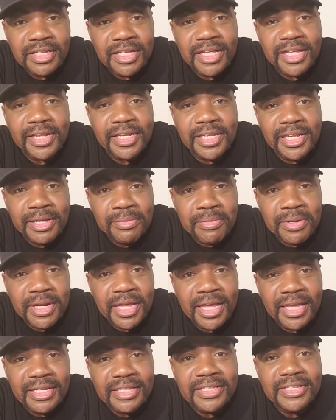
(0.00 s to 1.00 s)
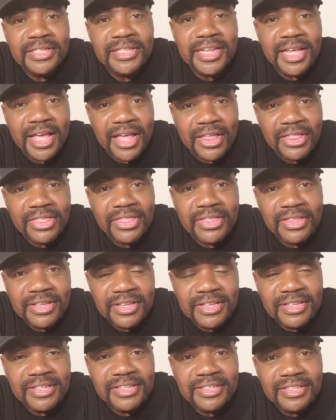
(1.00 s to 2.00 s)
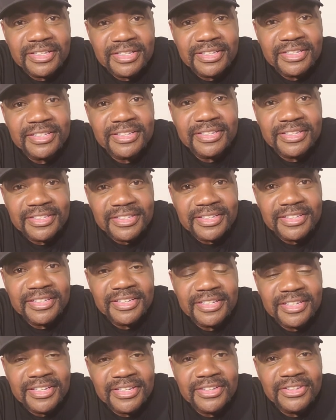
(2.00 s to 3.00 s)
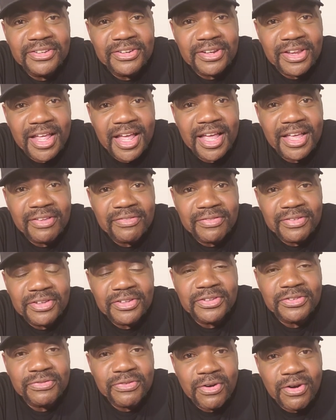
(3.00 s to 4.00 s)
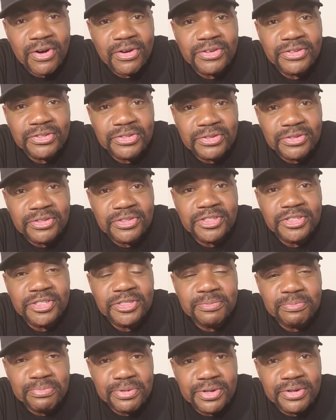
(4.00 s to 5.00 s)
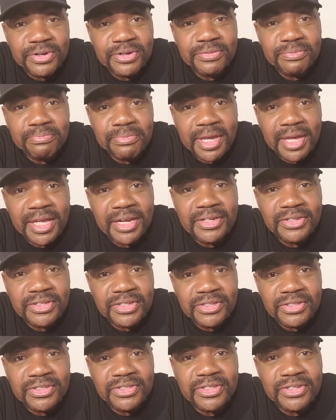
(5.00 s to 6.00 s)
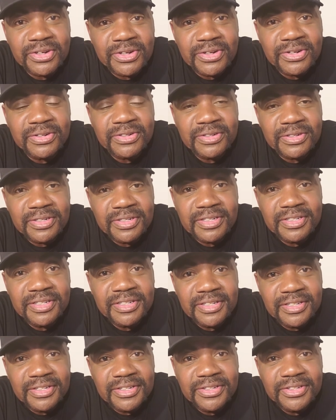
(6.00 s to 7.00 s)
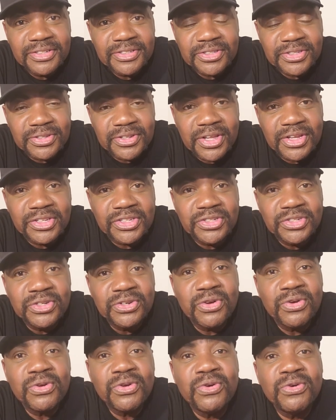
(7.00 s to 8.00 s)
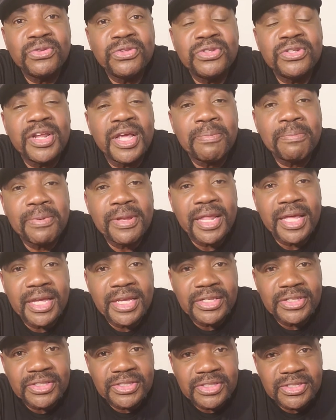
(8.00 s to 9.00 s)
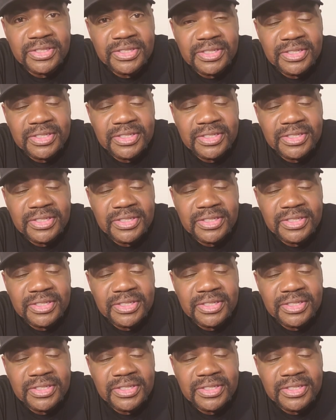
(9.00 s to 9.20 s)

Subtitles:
eliminate death in your life as far as your spirit man is concerned, so that you don't go to that place